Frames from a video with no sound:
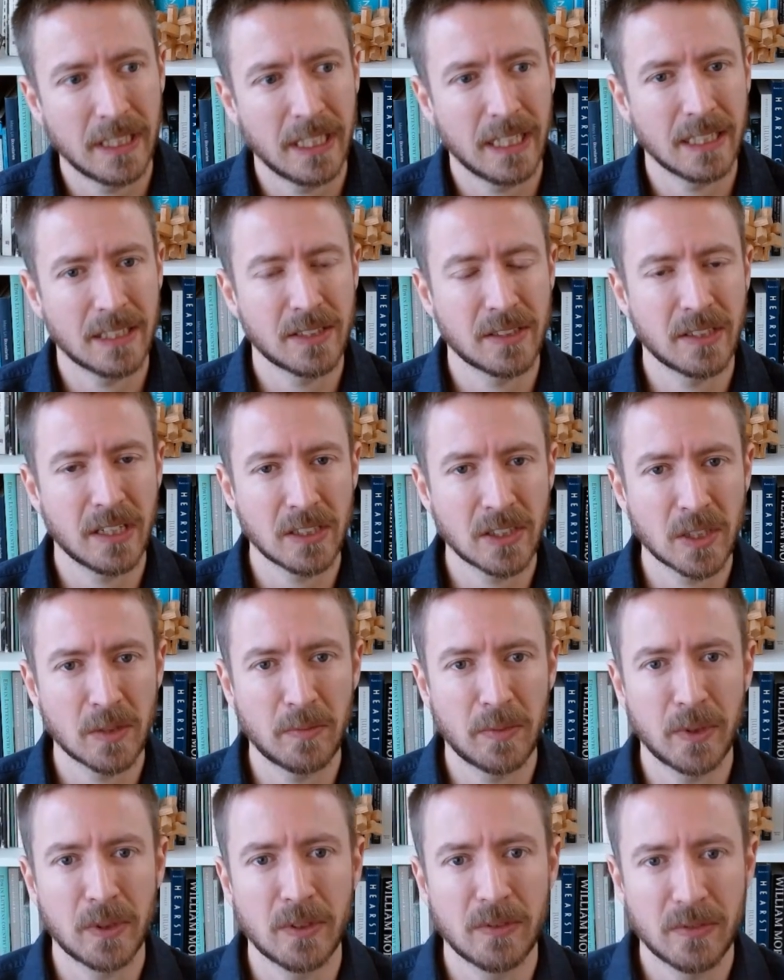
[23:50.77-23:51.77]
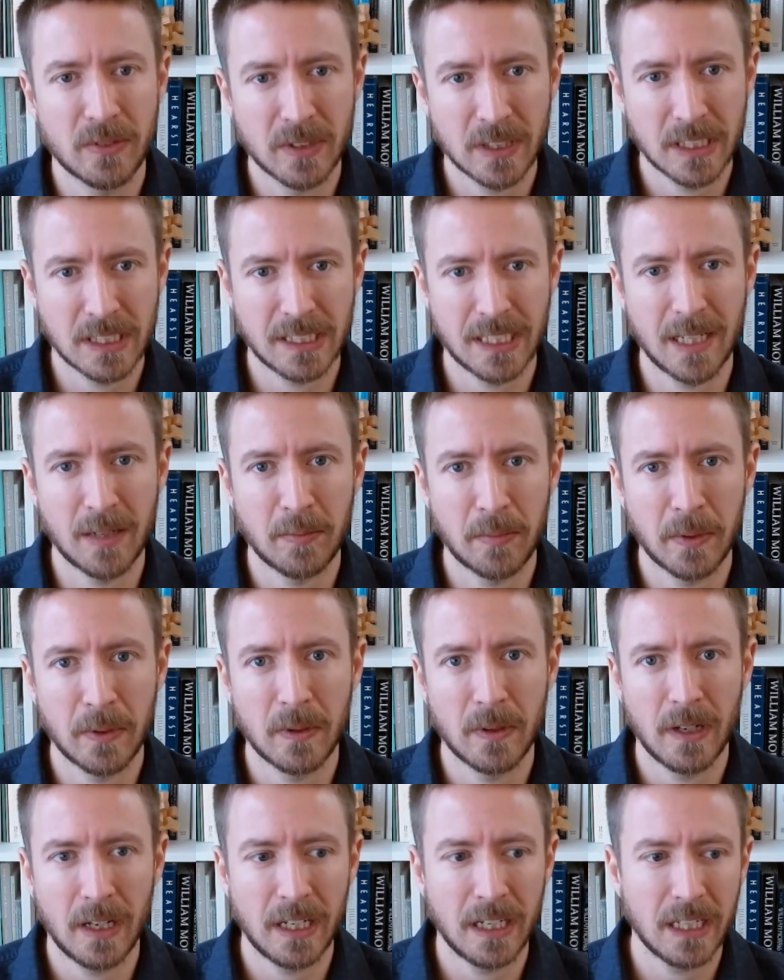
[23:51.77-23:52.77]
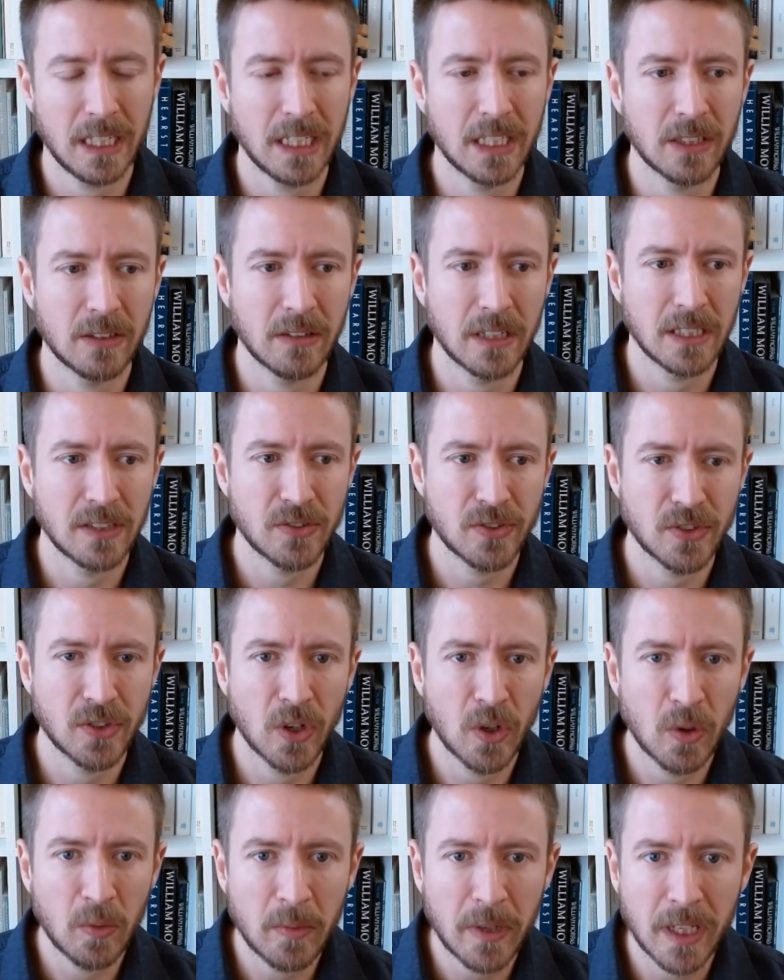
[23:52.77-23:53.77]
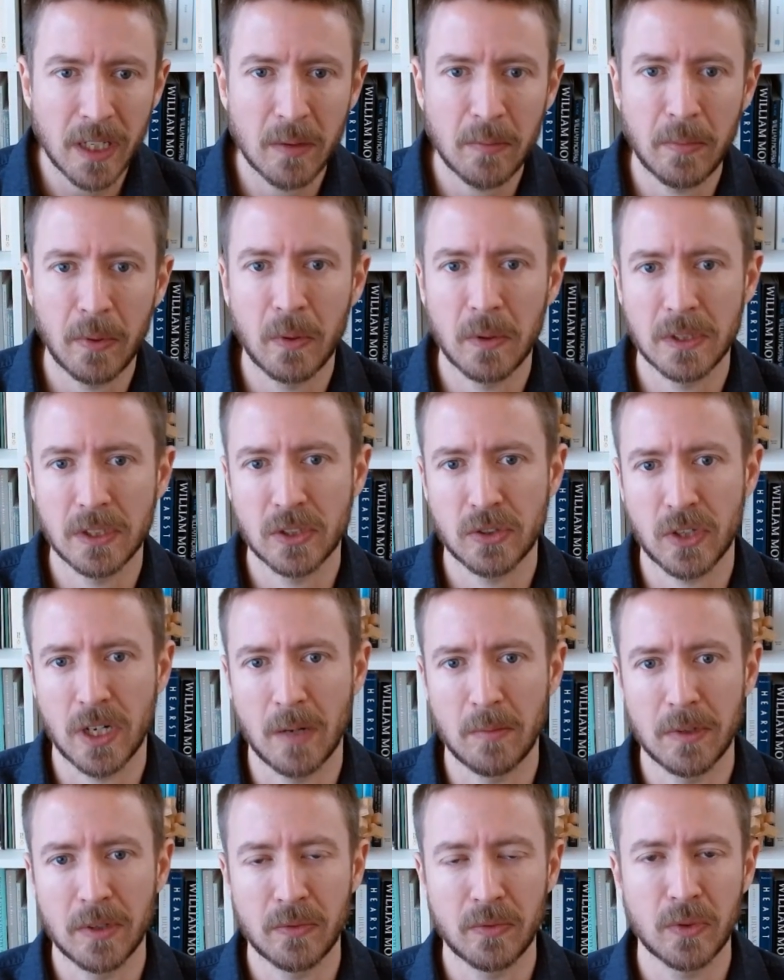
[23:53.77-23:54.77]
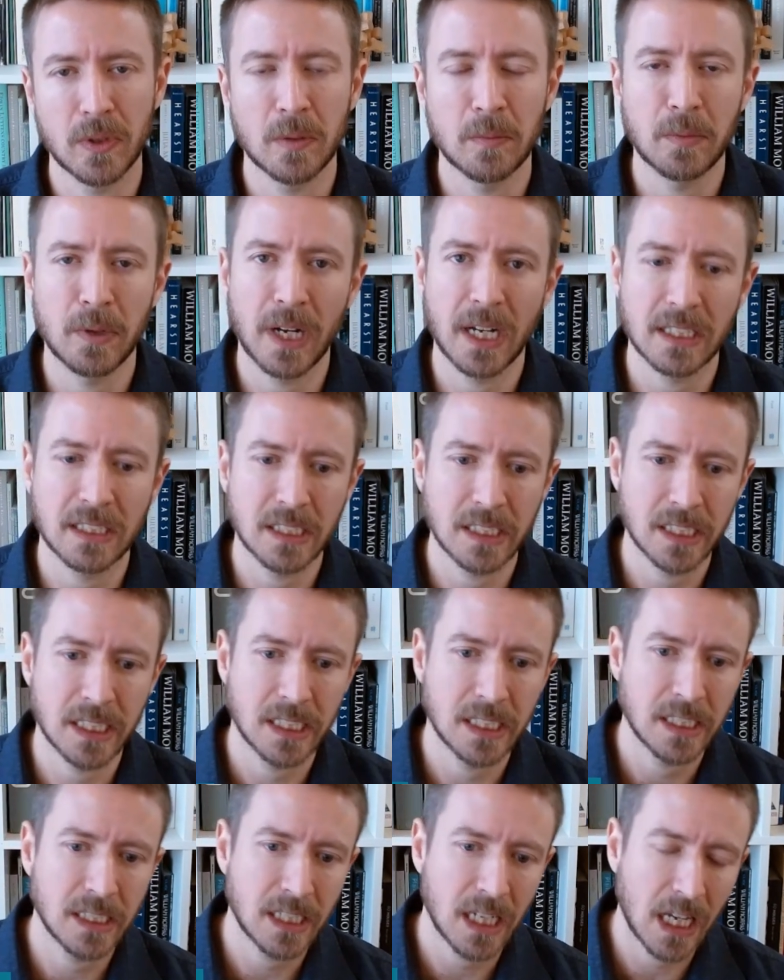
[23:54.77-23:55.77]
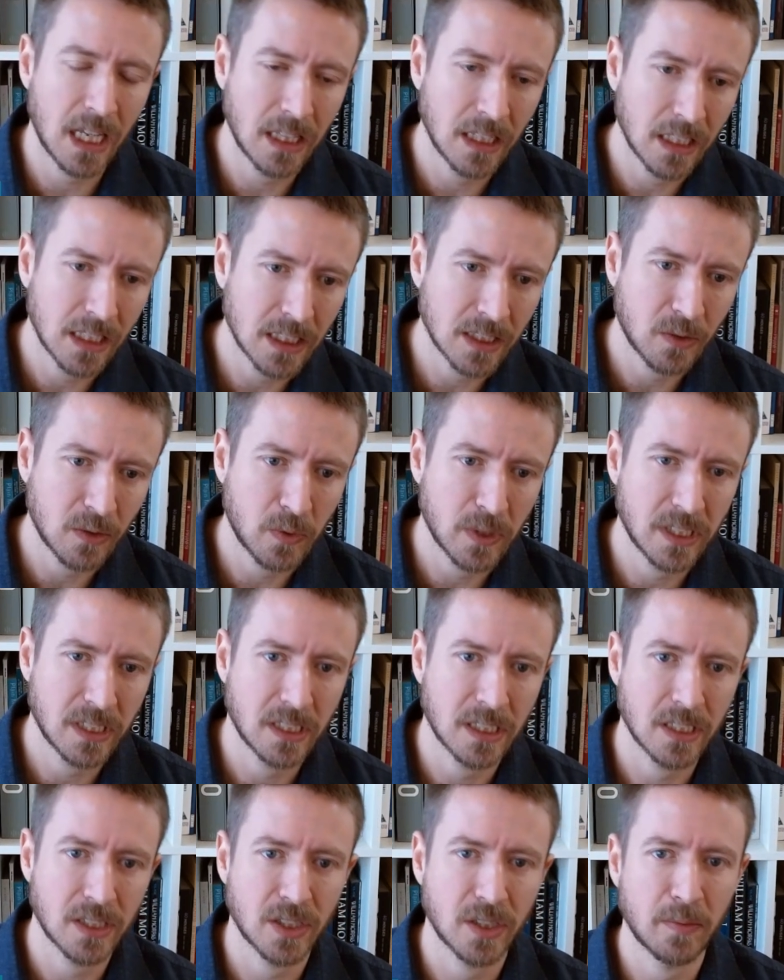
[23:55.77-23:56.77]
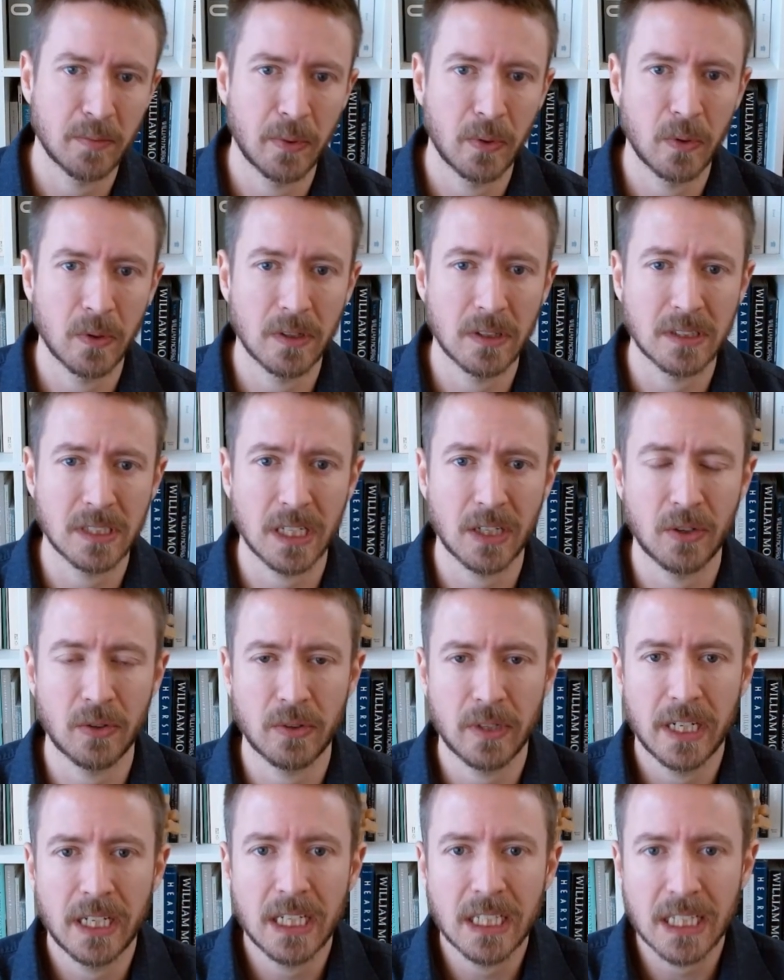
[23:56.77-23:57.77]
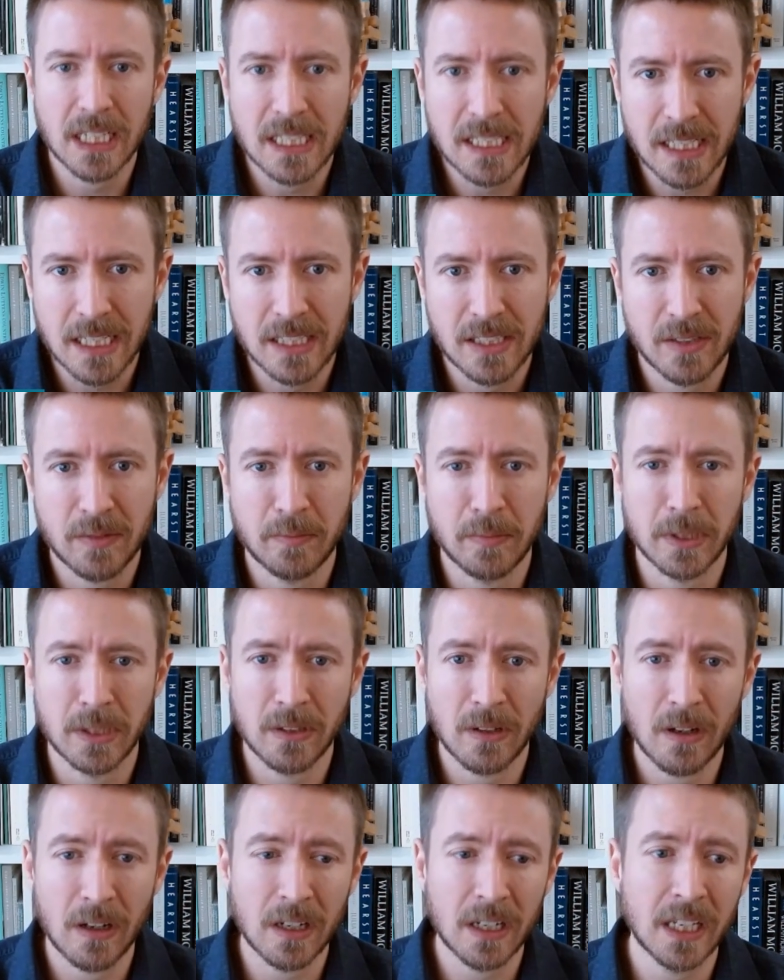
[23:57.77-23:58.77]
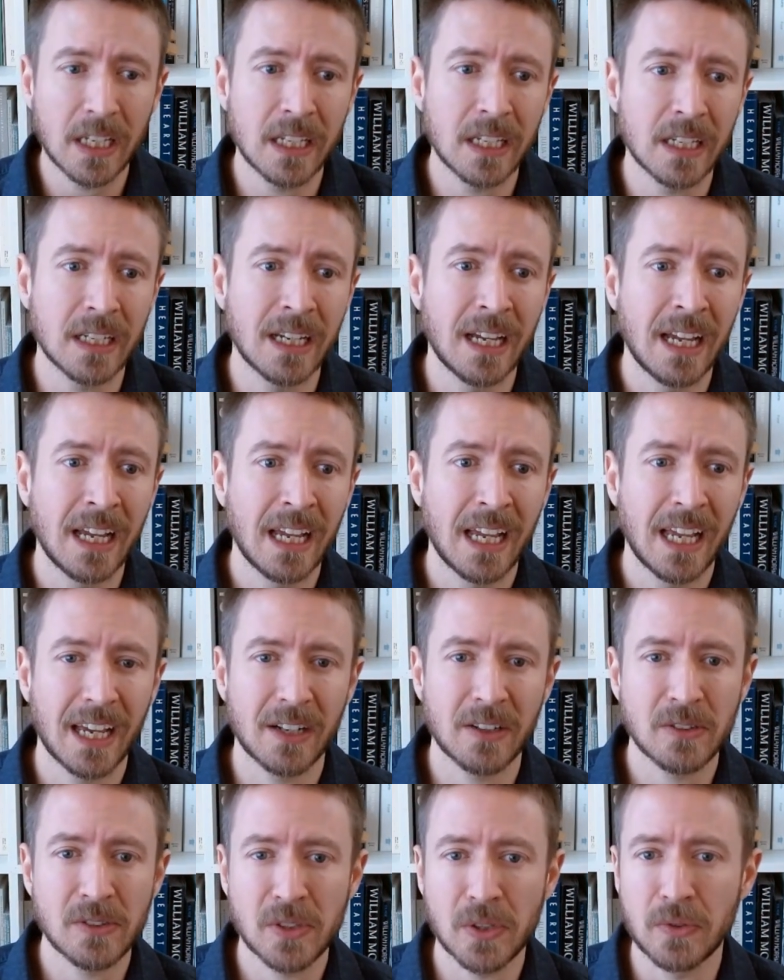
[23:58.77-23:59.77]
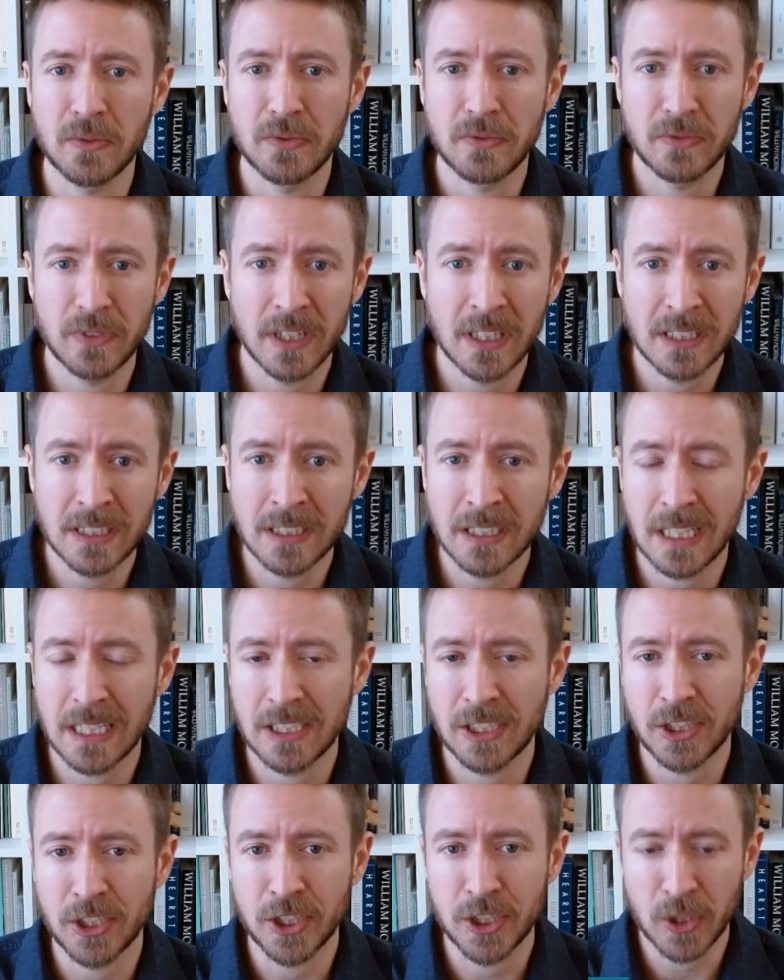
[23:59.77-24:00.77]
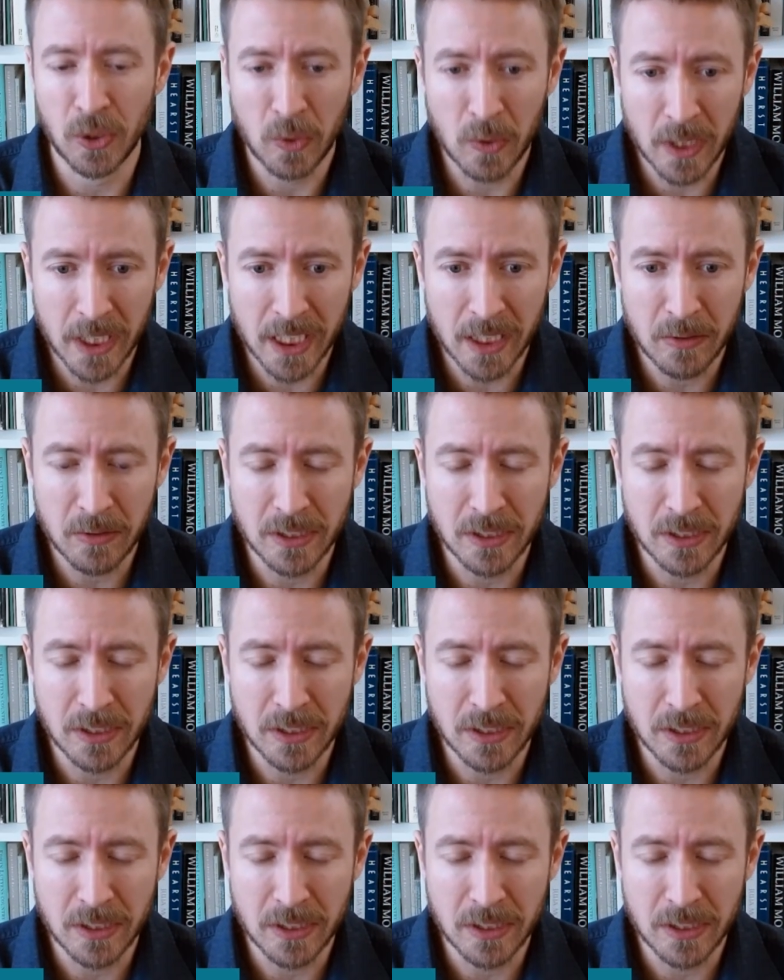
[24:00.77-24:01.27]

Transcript: It's such a beautiful example, and it integrates so many important trauma informed practices and the linguistic supports and creating that sense of belonging and also fun and joy,